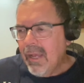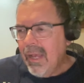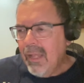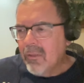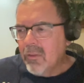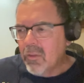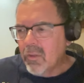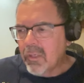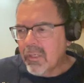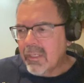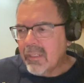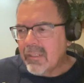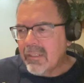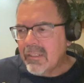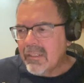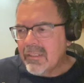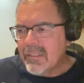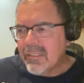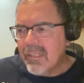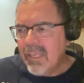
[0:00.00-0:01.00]
I look at
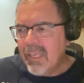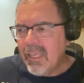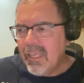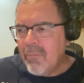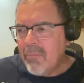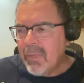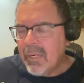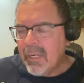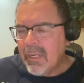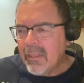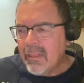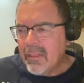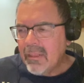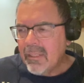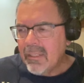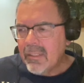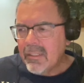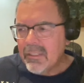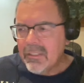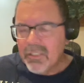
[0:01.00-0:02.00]
this game and I
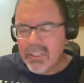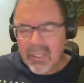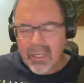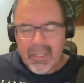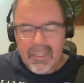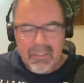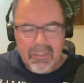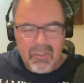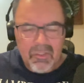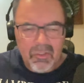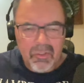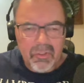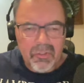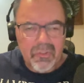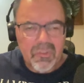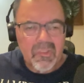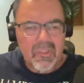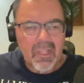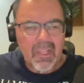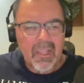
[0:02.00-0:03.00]
think the Giants
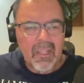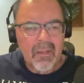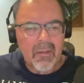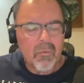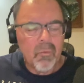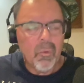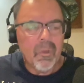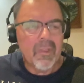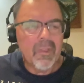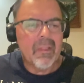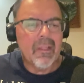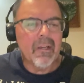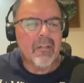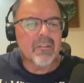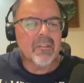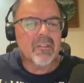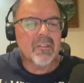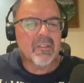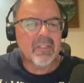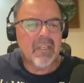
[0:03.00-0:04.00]
understand with
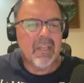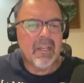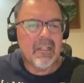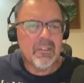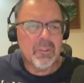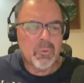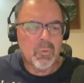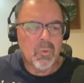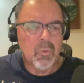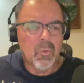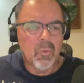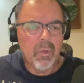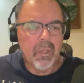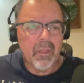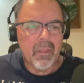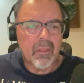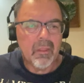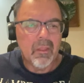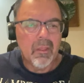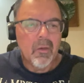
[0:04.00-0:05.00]
their schedule
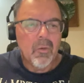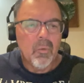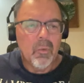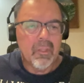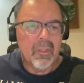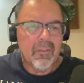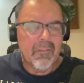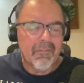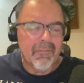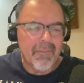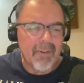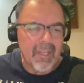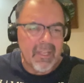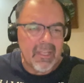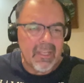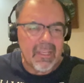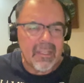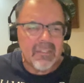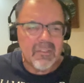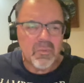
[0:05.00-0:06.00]
with with the
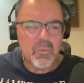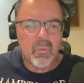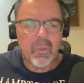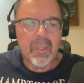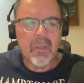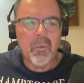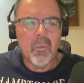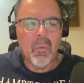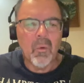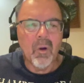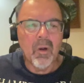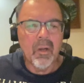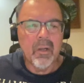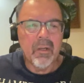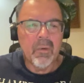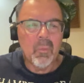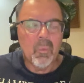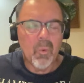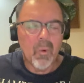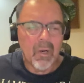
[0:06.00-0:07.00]
Vikings week
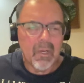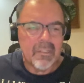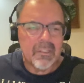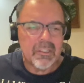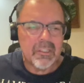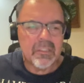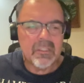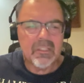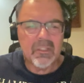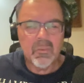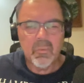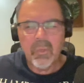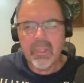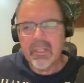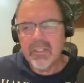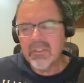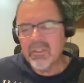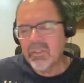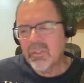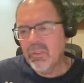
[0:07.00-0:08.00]
1 and Washington
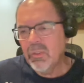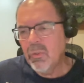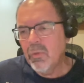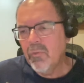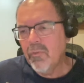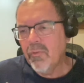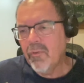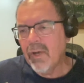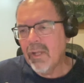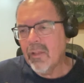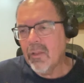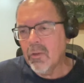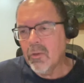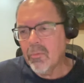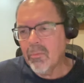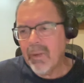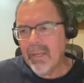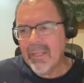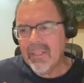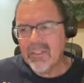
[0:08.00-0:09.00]
week 2
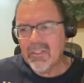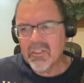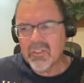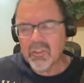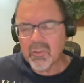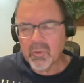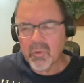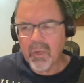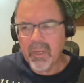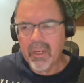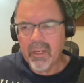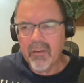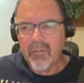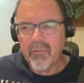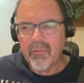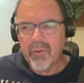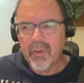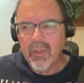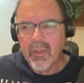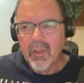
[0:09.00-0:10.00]
followed by a string
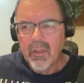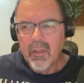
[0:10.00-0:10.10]
of